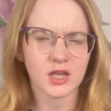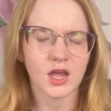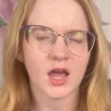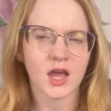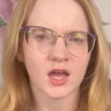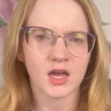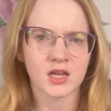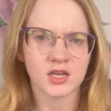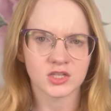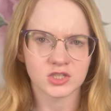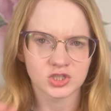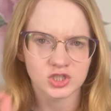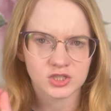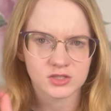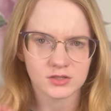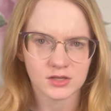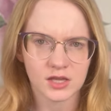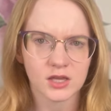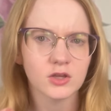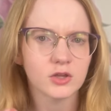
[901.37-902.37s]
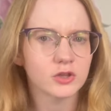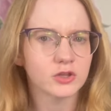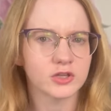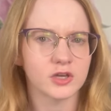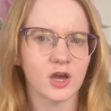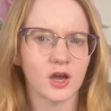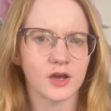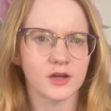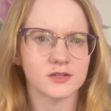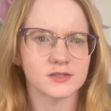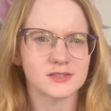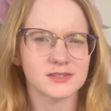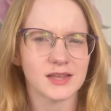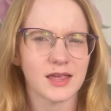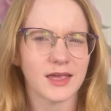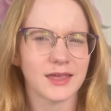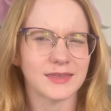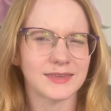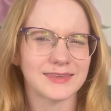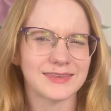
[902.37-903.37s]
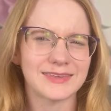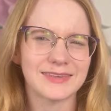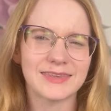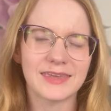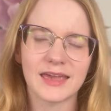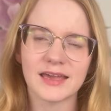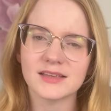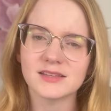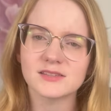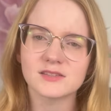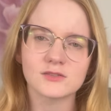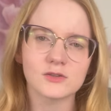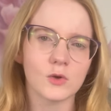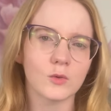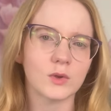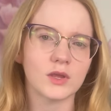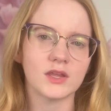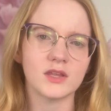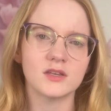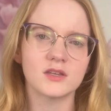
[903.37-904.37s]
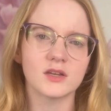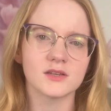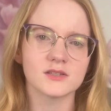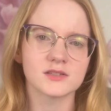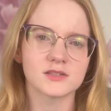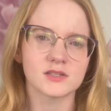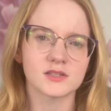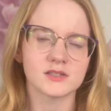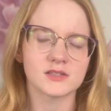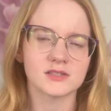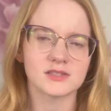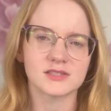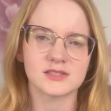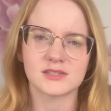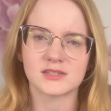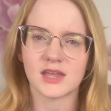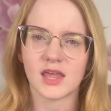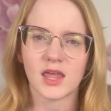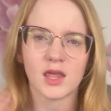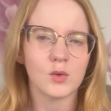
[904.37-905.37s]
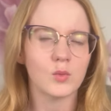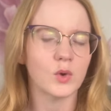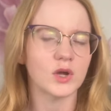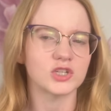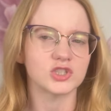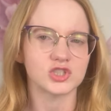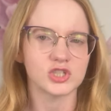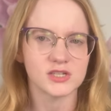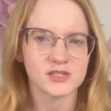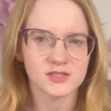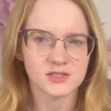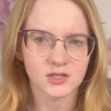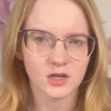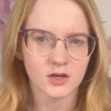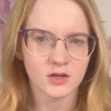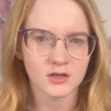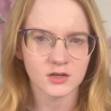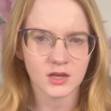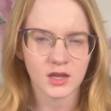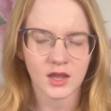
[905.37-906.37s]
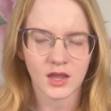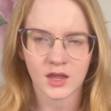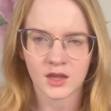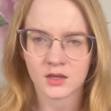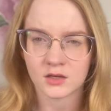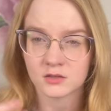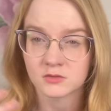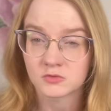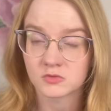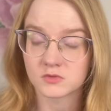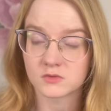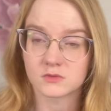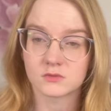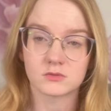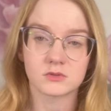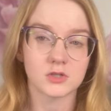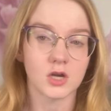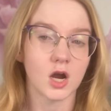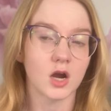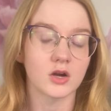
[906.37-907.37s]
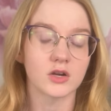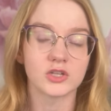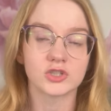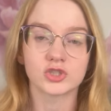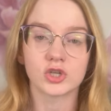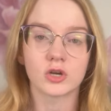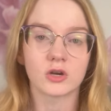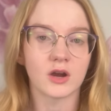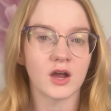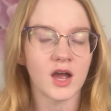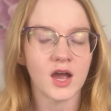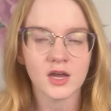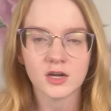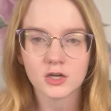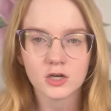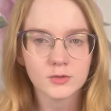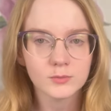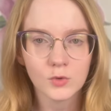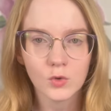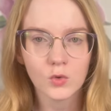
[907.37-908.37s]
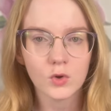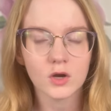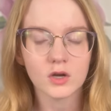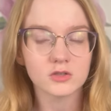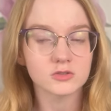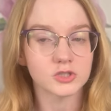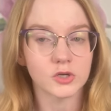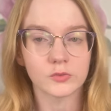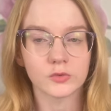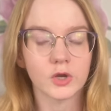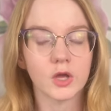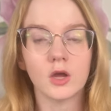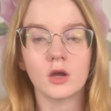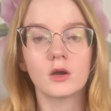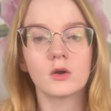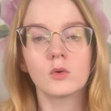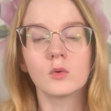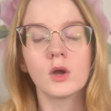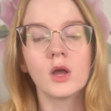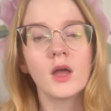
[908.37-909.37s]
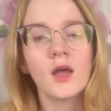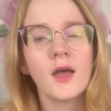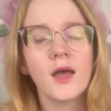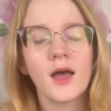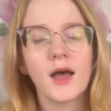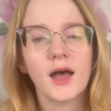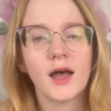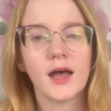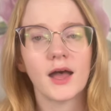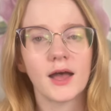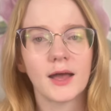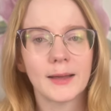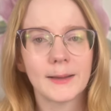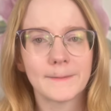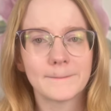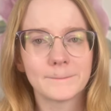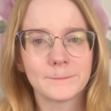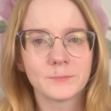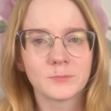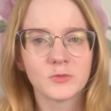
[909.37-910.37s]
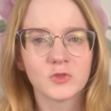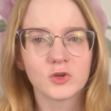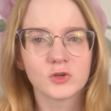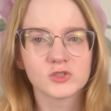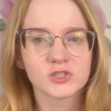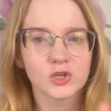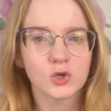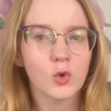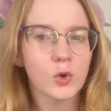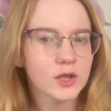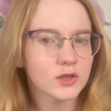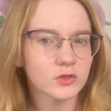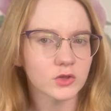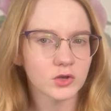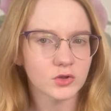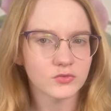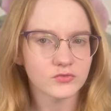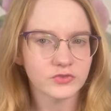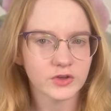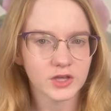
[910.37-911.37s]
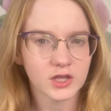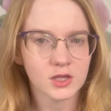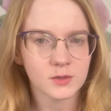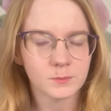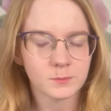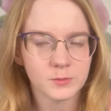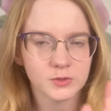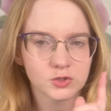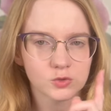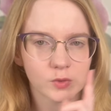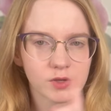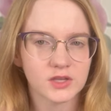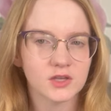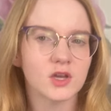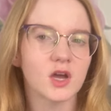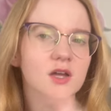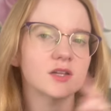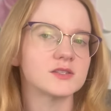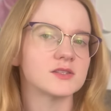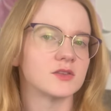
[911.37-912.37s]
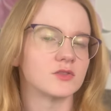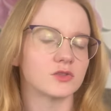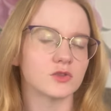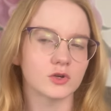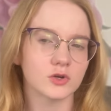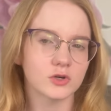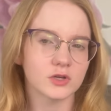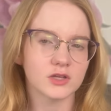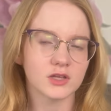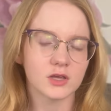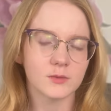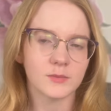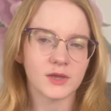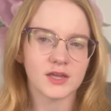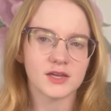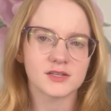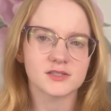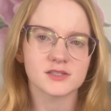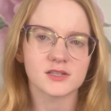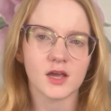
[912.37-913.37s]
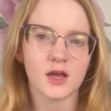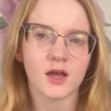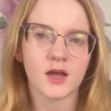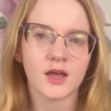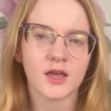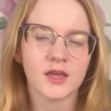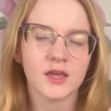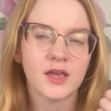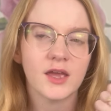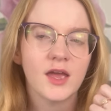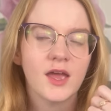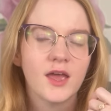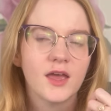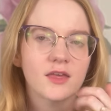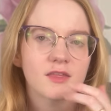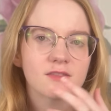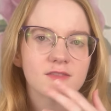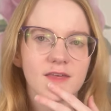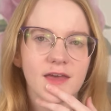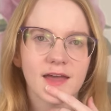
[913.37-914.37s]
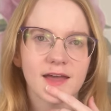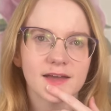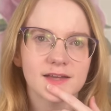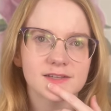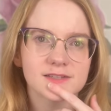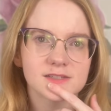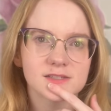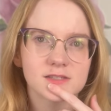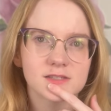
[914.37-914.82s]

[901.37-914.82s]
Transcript: on kill Guts, I guess, so he doesn't say what she's done and tarnish her honor more. Don't know. Um, there's a quick little fight between Guts and Third in Command's guy that